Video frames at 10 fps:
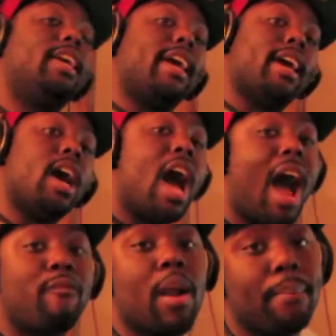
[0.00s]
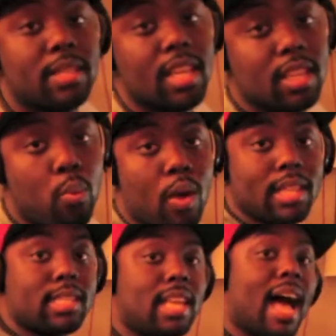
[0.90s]
Yeah, I represent the
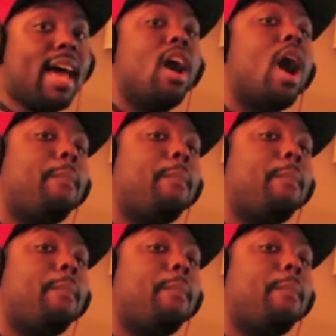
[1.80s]
West Side,